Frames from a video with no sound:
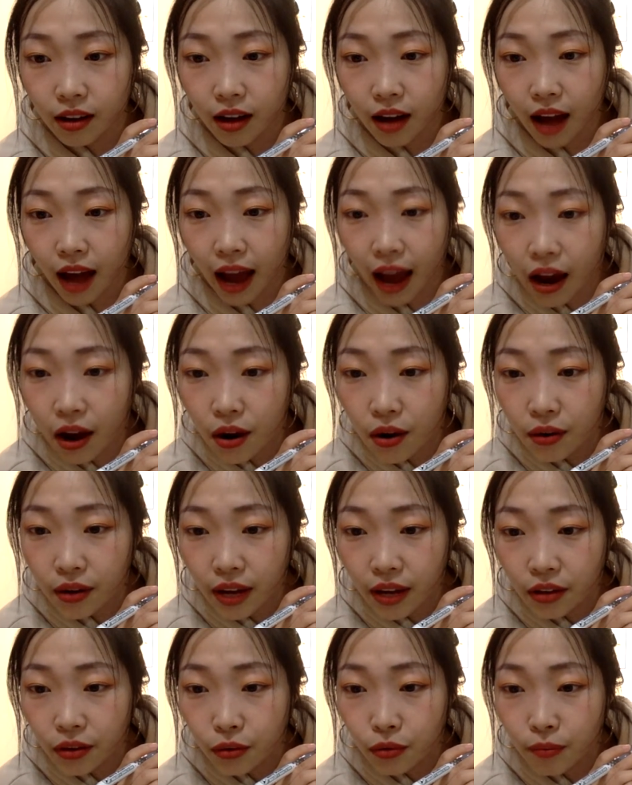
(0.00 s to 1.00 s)
How
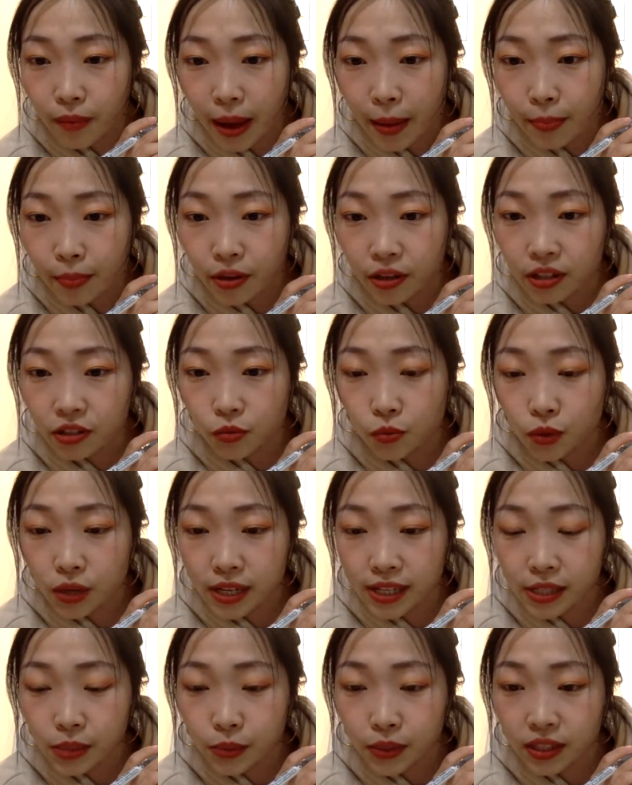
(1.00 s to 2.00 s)
can you remember
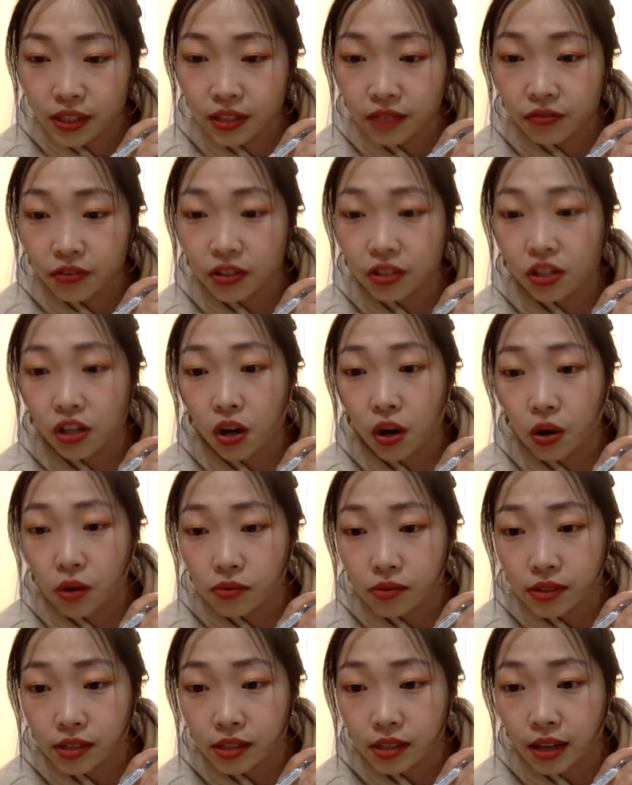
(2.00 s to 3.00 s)
words with different
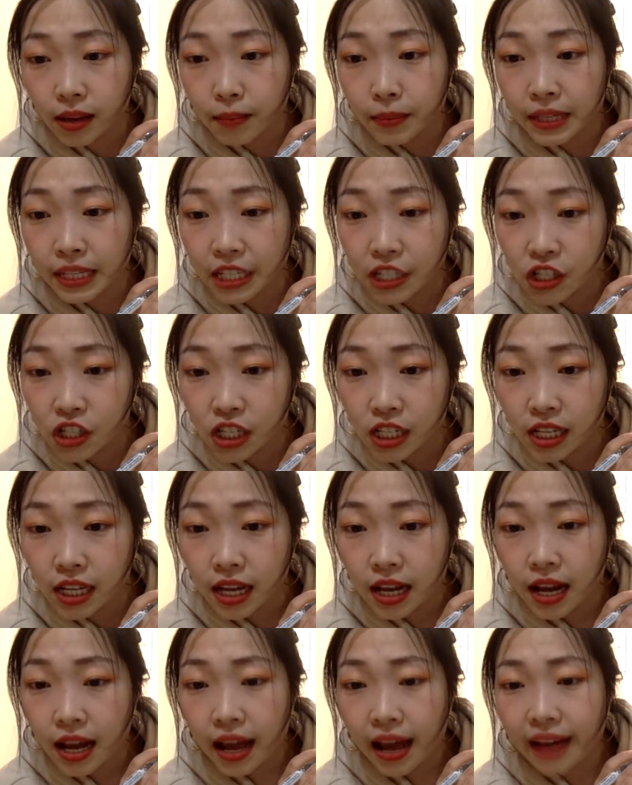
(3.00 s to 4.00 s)
tones combination?
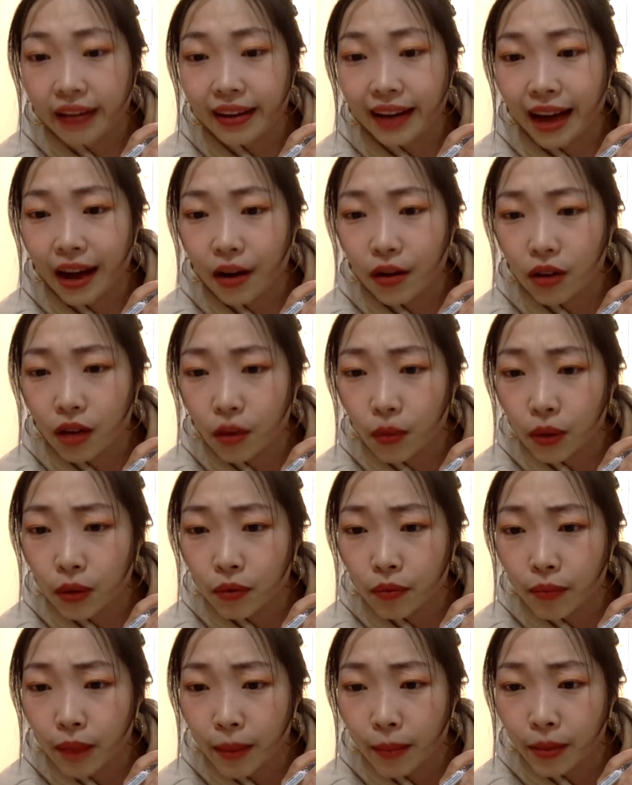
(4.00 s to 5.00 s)
And how can we
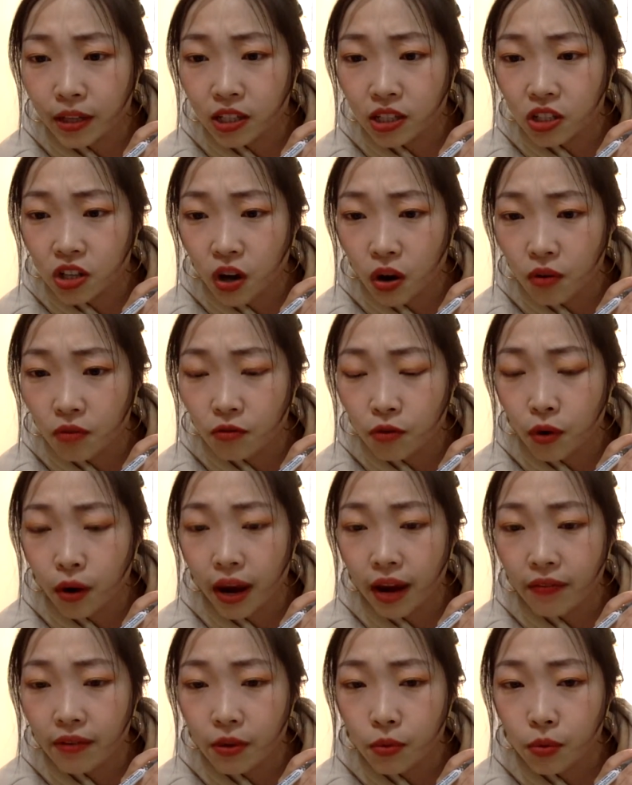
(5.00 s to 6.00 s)
remember the tone for
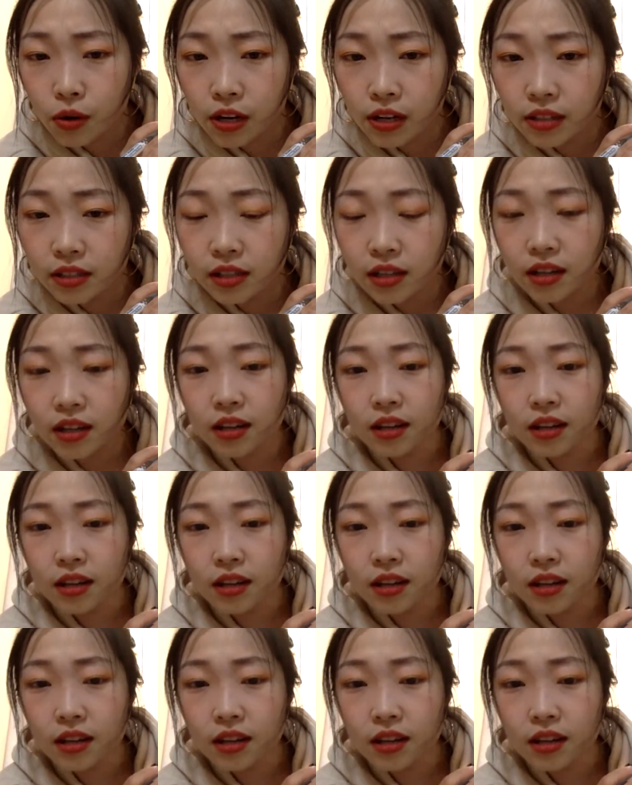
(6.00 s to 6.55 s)
every word?